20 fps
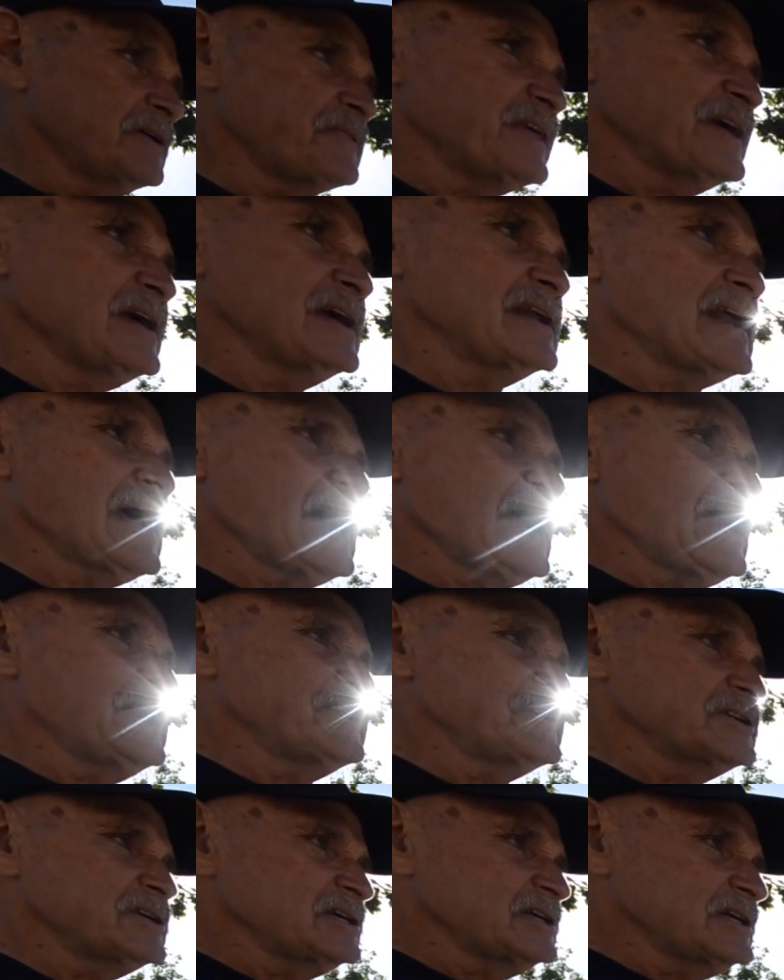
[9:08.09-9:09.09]
then
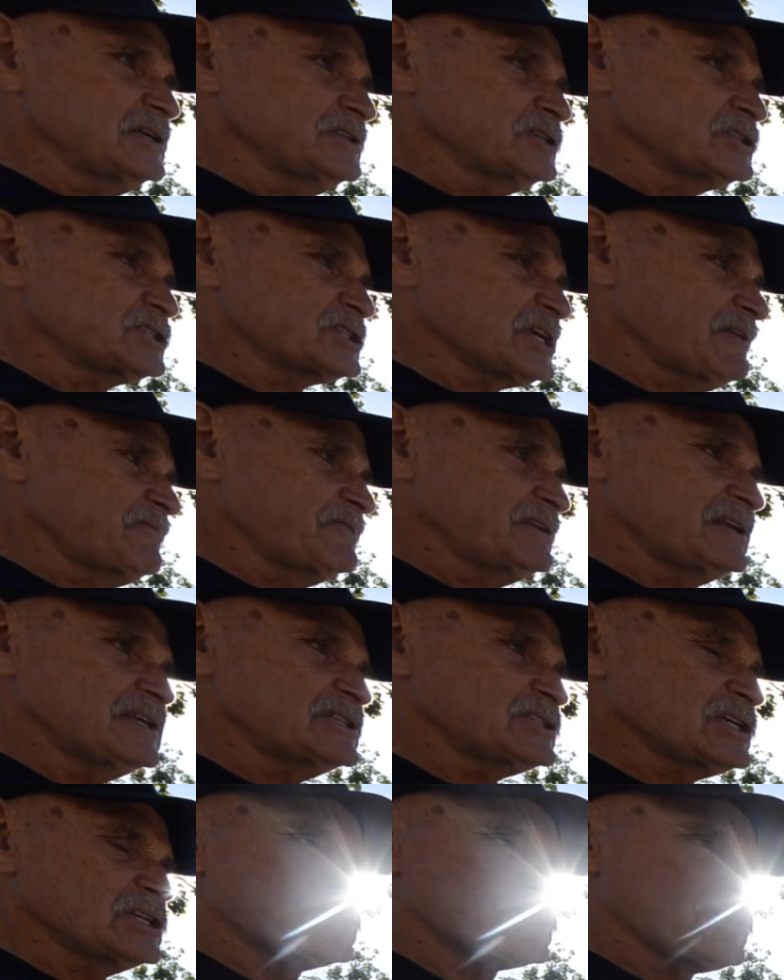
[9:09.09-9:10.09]
in the
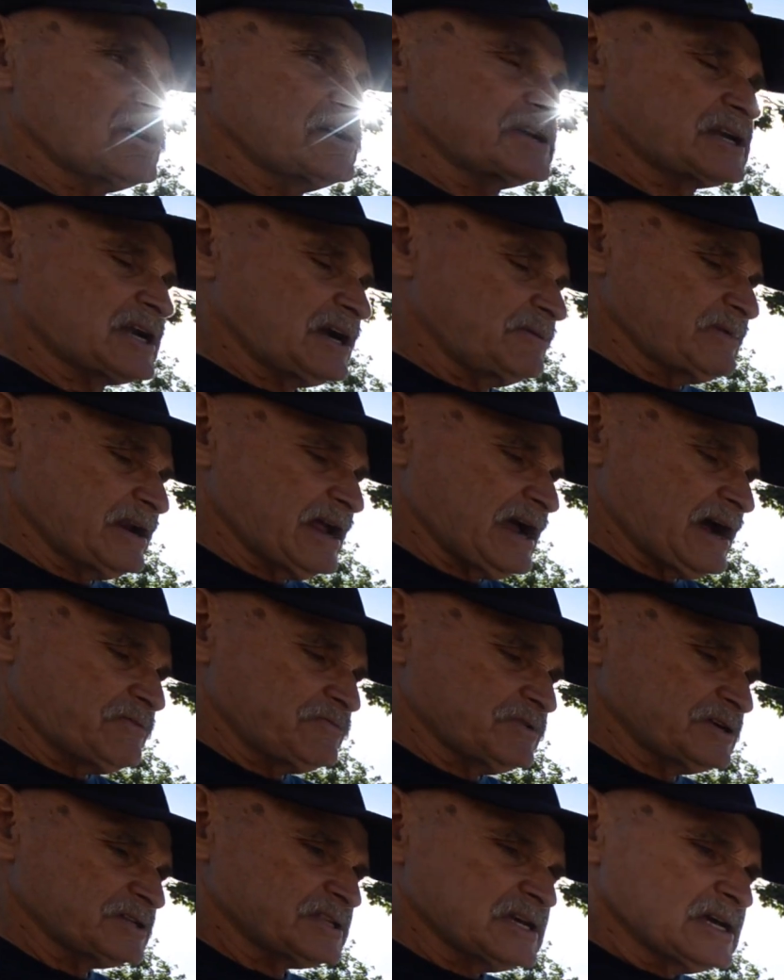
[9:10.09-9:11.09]
70s they started coming
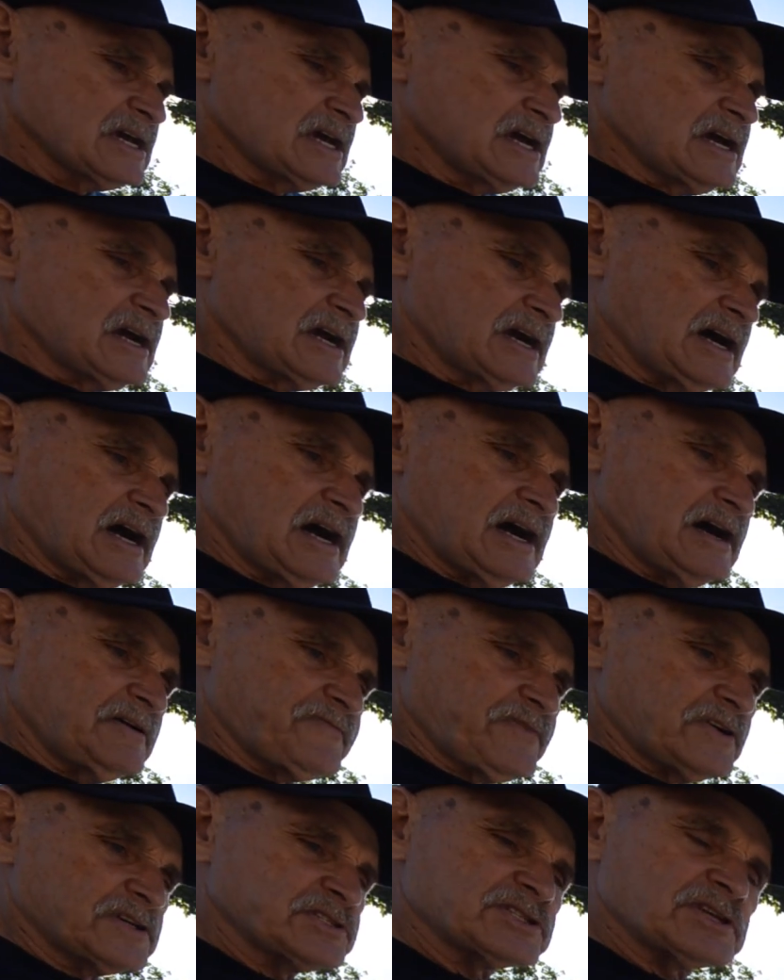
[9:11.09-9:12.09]
out with
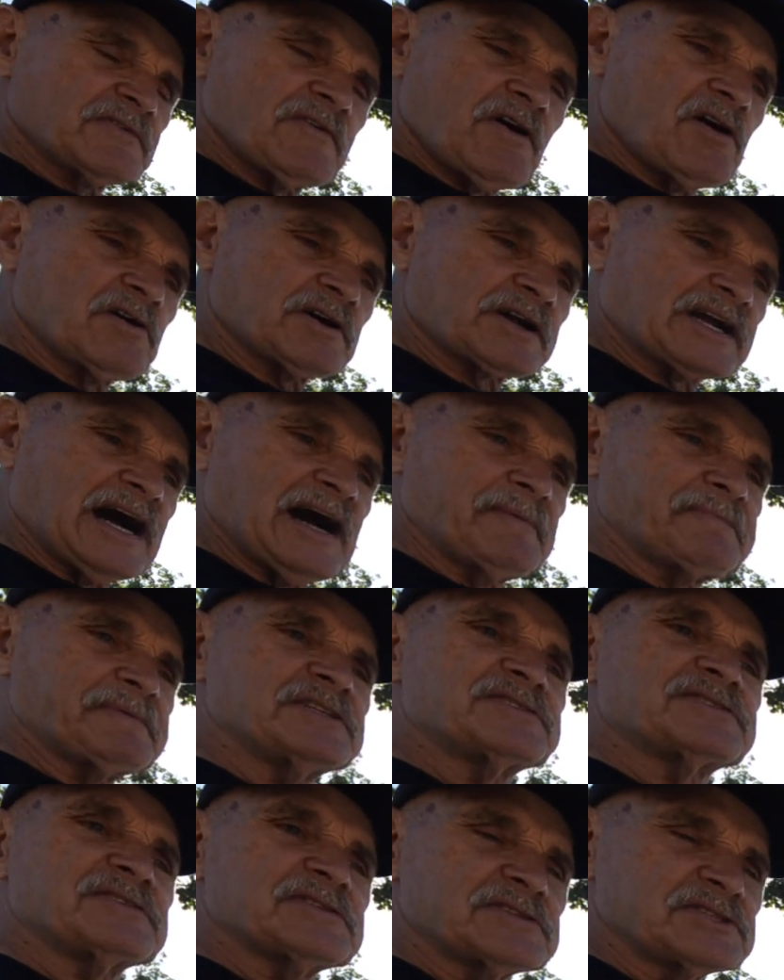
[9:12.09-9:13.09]
first of all
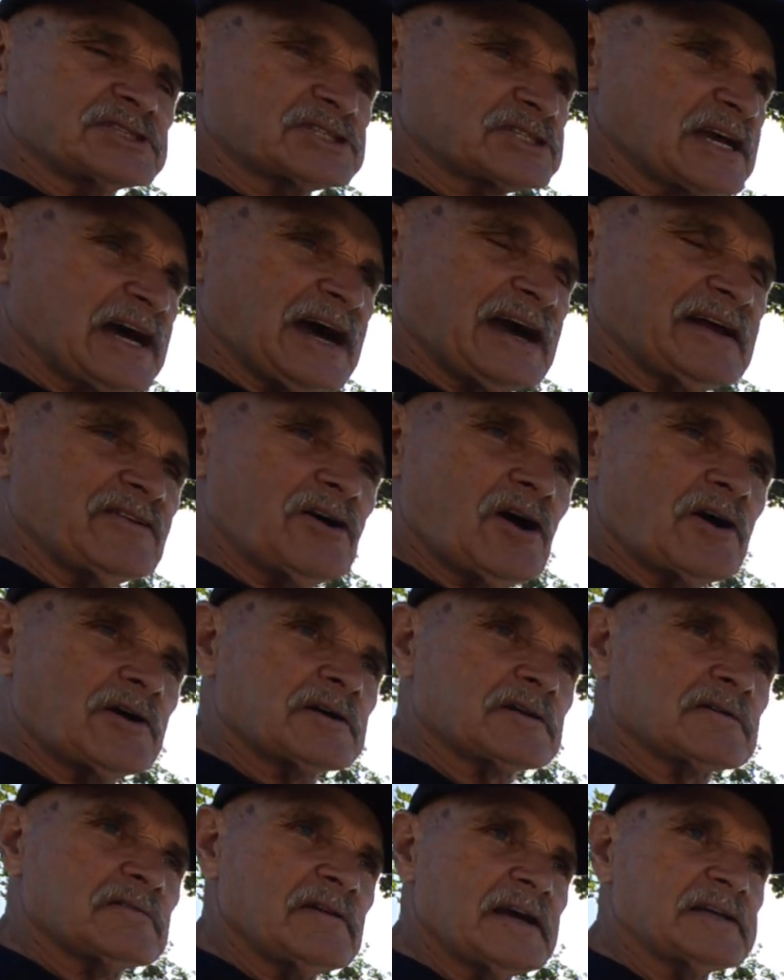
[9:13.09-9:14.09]
copies of the
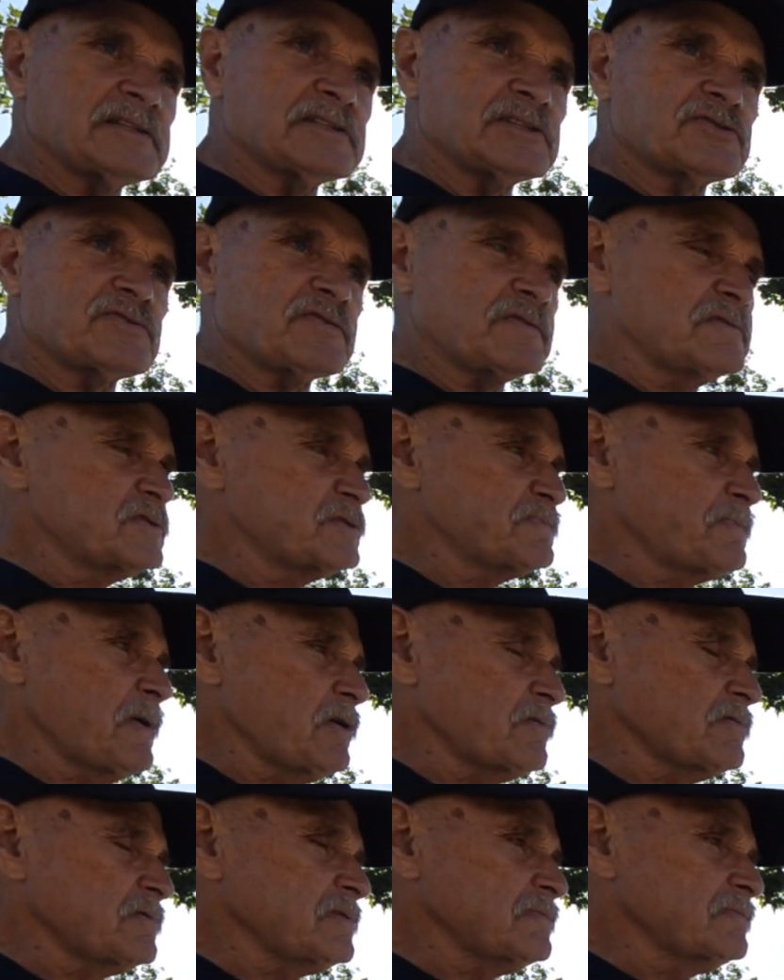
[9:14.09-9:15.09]
Skylark, like the True
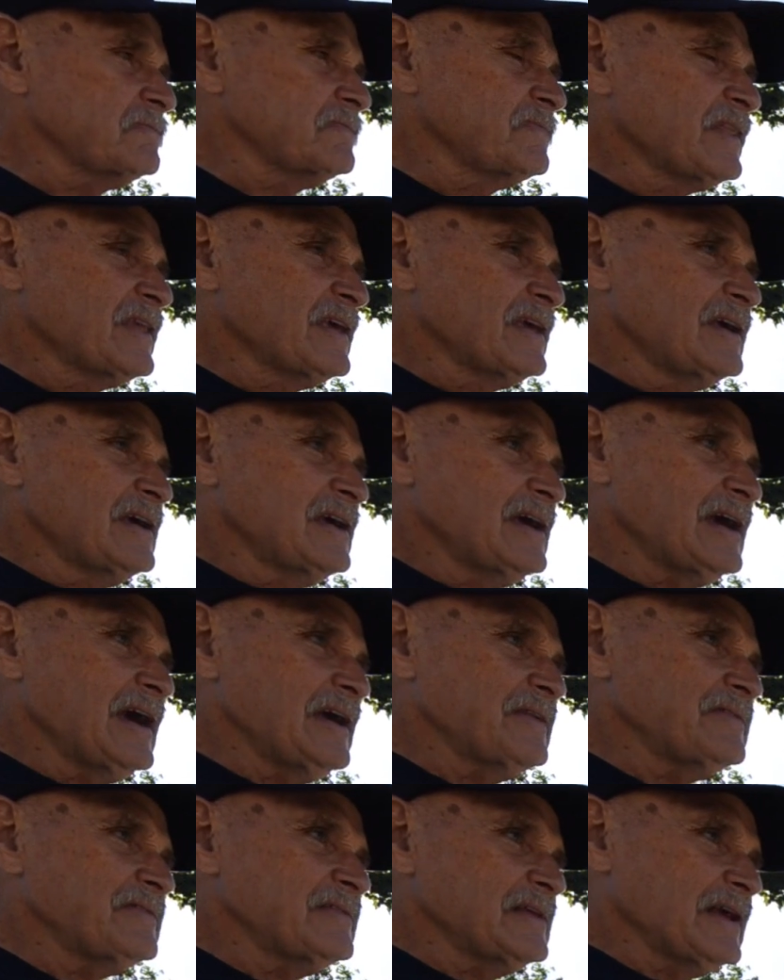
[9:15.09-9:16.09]
Spoke,
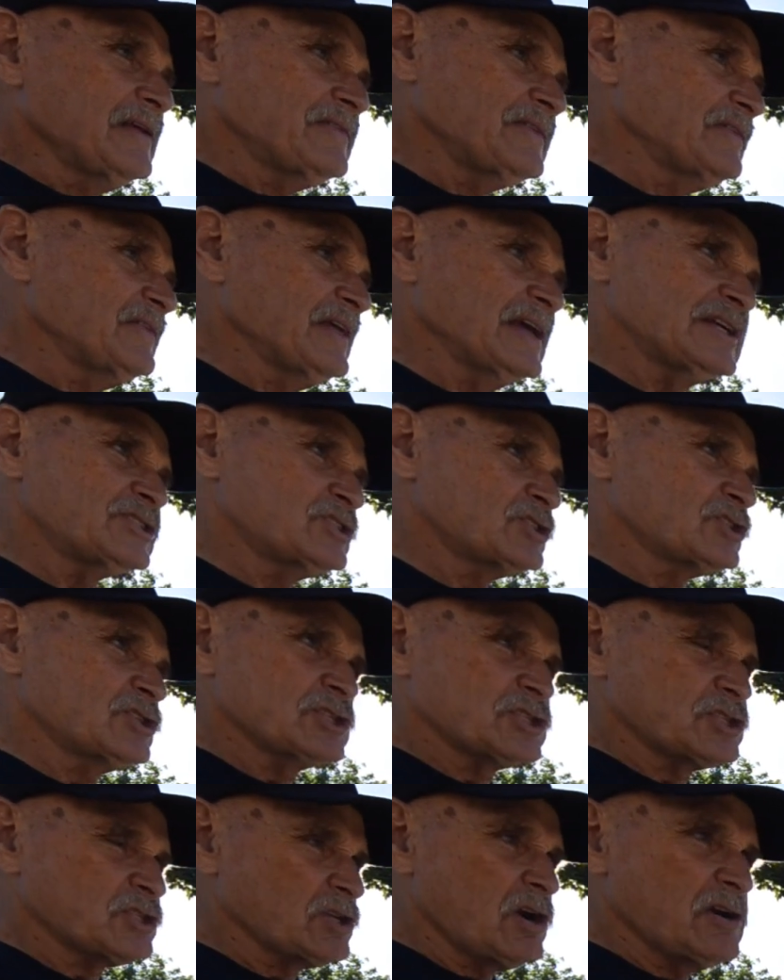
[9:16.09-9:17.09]
and then they
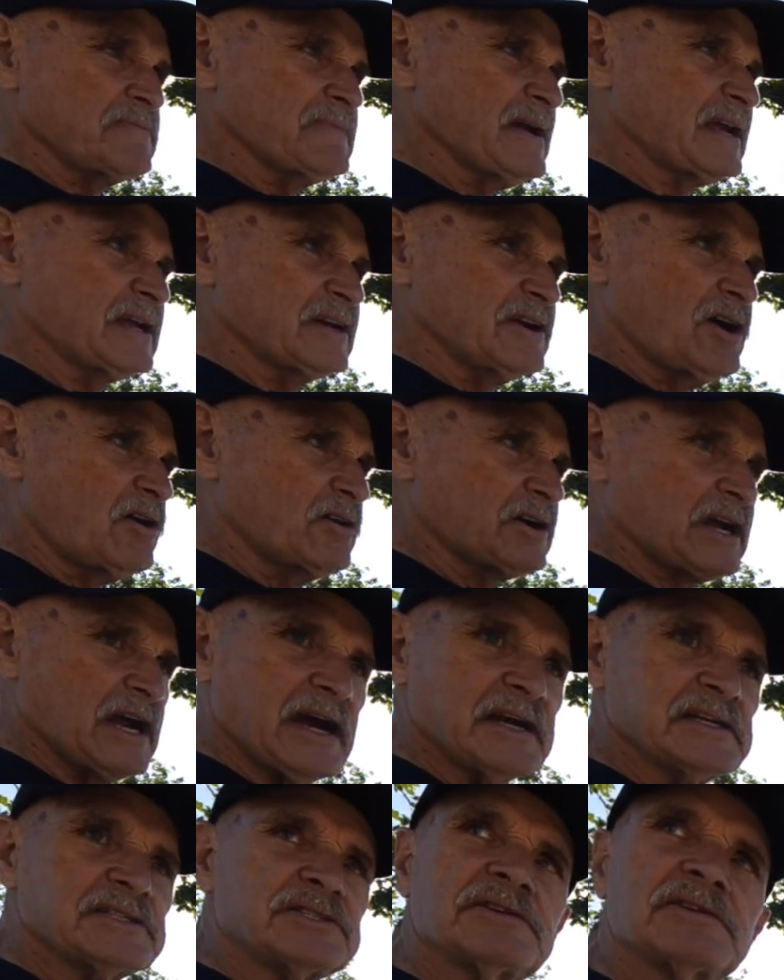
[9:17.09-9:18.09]
just started making all
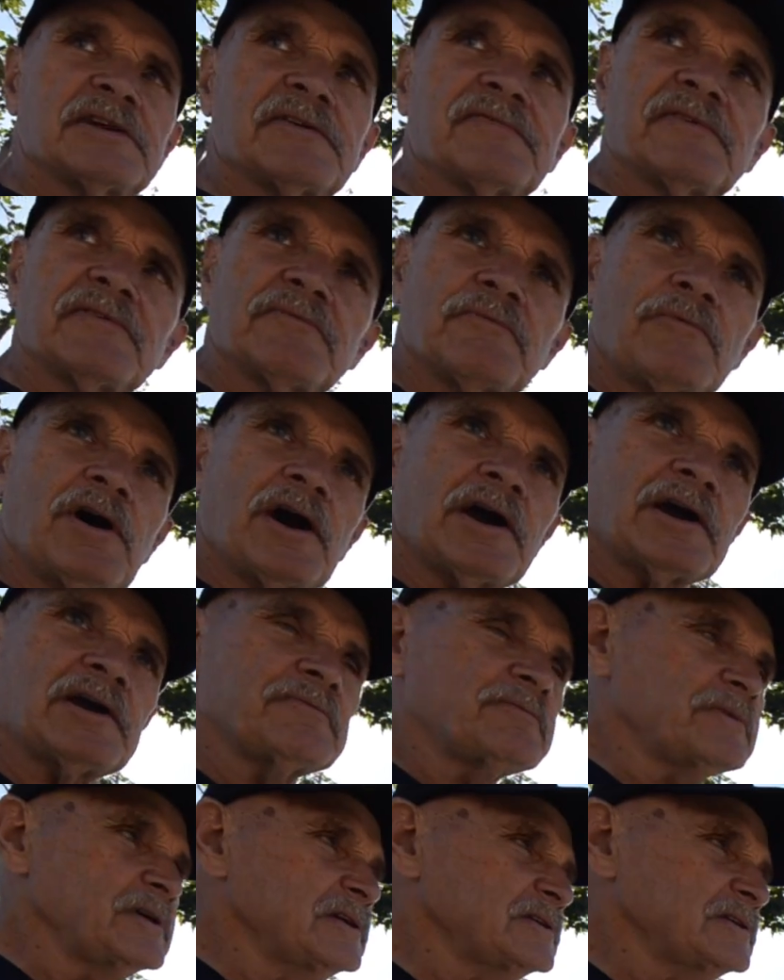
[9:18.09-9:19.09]
kinds of different wire wheels.